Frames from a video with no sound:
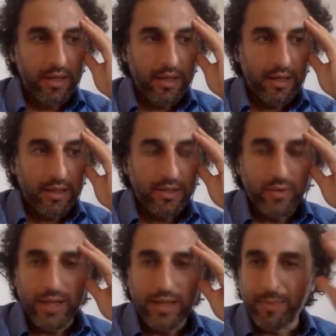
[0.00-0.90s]
This
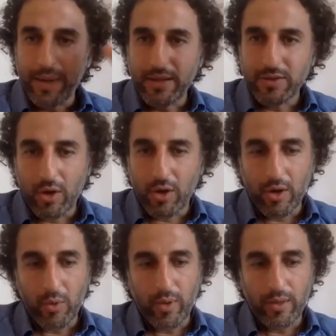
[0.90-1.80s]
really depends
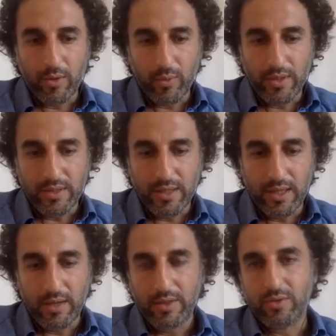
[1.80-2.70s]
on whether we see
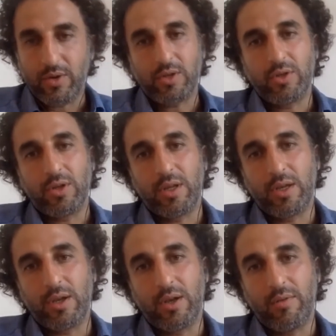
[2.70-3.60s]
a
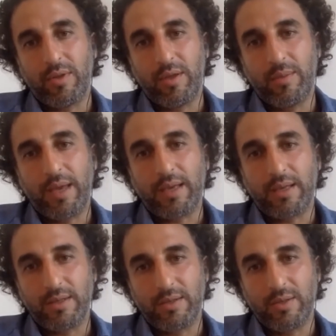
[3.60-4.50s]
restructuring of the banking
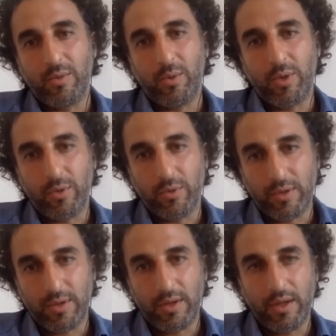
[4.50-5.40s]
system or we
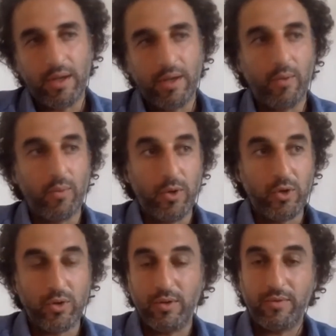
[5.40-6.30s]
don't. We
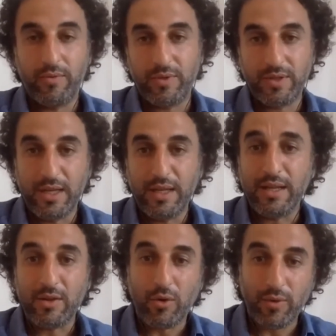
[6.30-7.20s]
should have seen
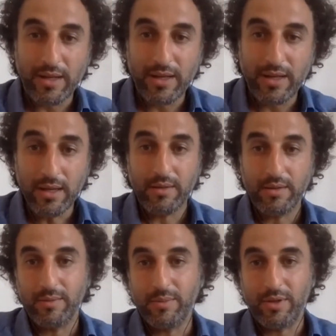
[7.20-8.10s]
it already,
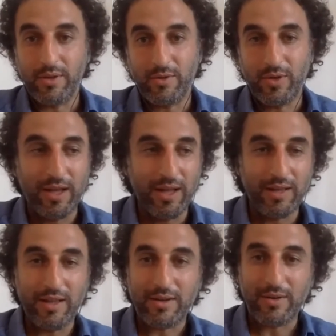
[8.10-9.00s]
because
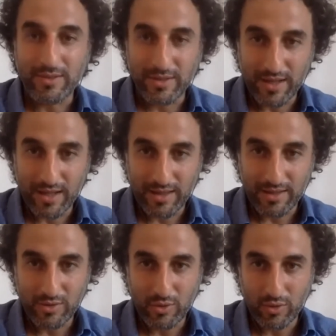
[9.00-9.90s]
a crisis like
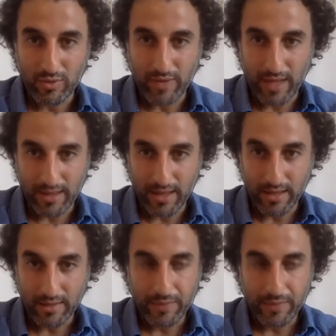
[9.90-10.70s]
this, you should have had that.